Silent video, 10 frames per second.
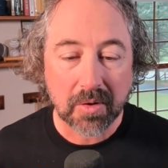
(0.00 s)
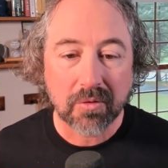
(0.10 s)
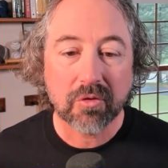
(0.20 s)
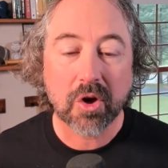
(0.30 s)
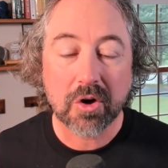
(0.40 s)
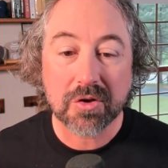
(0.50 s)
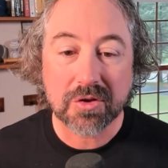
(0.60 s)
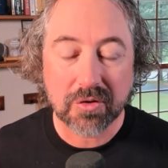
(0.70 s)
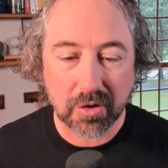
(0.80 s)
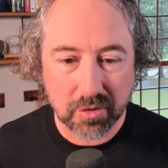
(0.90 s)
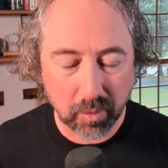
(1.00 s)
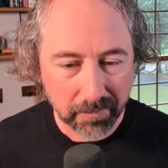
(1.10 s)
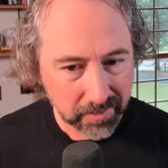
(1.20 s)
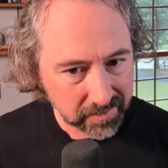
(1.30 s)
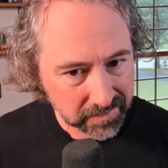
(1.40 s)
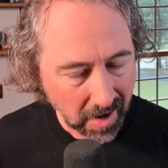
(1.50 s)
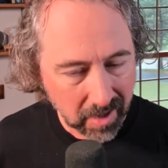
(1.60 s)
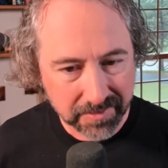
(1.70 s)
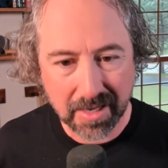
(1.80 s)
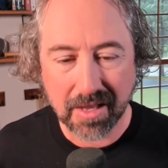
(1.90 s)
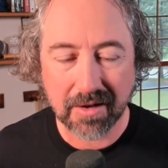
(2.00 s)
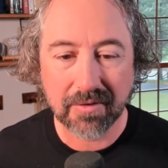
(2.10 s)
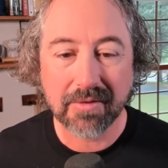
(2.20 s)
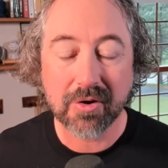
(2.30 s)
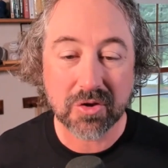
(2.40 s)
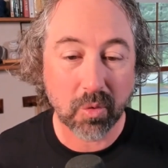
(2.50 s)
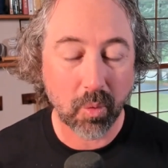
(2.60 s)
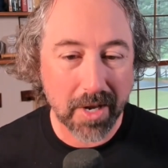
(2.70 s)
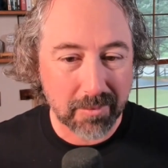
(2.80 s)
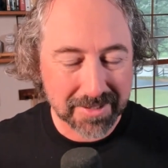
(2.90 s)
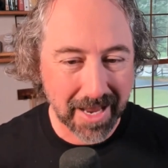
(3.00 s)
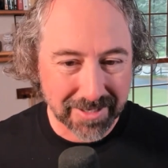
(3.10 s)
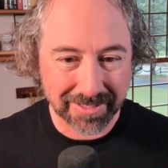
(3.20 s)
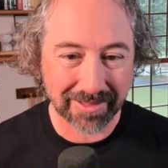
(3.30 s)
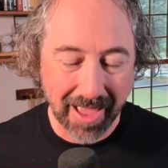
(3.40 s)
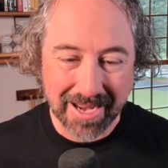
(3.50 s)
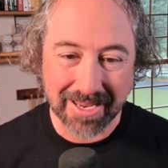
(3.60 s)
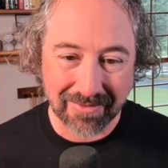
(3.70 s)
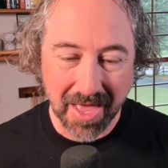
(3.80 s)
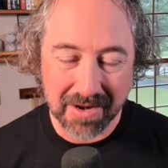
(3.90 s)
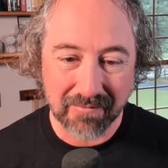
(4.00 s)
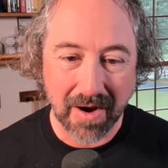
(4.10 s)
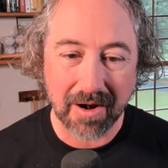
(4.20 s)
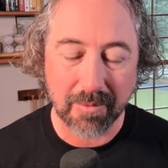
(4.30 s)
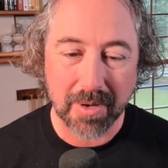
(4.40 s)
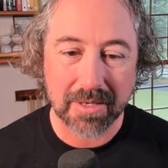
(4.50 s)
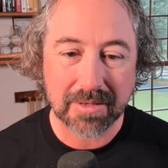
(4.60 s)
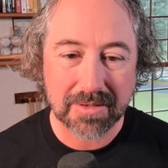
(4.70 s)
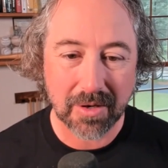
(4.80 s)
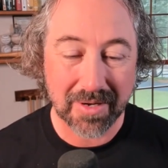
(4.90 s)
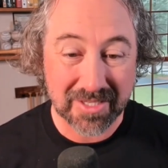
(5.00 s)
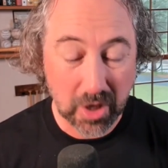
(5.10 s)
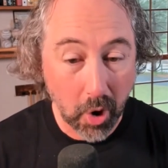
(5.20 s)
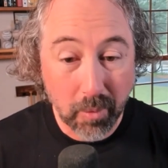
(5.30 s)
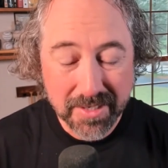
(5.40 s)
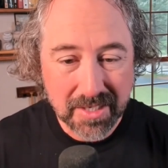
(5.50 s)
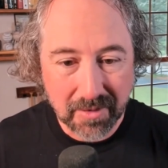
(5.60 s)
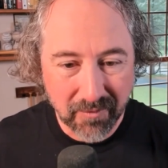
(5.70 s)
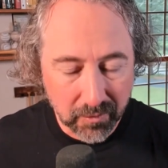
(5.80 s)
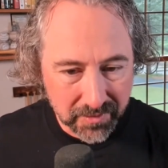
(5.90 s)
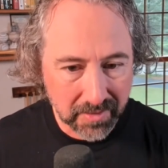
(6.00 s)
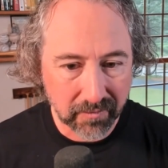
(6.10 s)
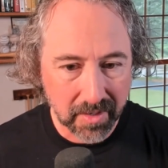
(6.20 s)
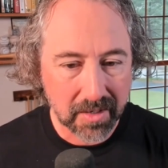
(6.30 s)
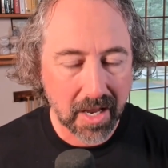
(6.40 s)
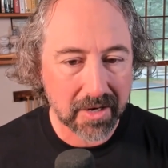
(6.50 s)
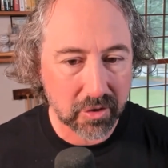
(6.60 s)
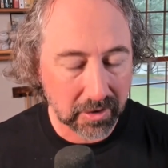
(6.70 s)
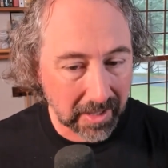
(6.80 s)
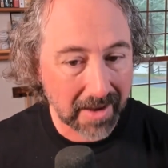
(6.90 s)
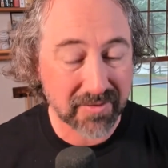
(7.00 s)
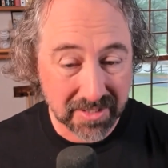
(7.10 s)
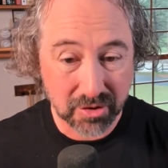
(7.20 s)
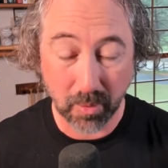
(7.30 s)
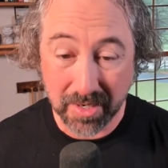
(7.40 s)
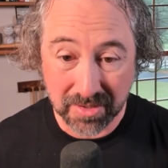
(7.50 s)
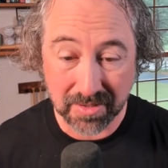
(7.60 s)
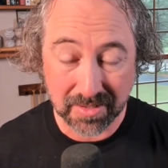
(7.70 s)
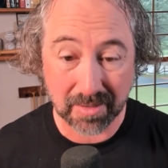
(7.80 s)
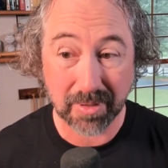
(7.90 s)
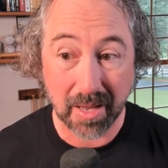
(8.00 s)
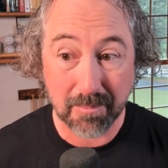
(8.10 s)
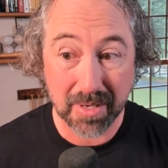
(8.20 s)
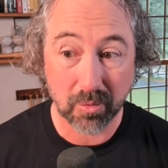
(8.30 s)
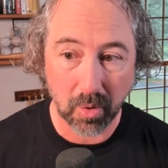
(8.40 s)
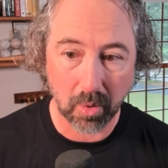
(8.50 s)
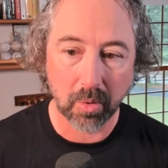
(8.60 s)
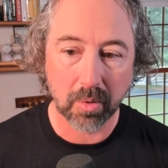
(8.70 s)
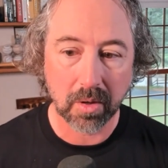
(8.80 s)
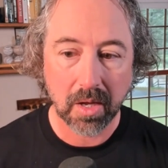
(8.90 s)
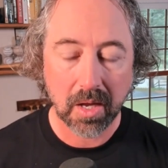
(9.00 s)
there's there's what the stock did and then there's the what it was actually like in that environment so it's always going to feel different and your life situation is going to play a big role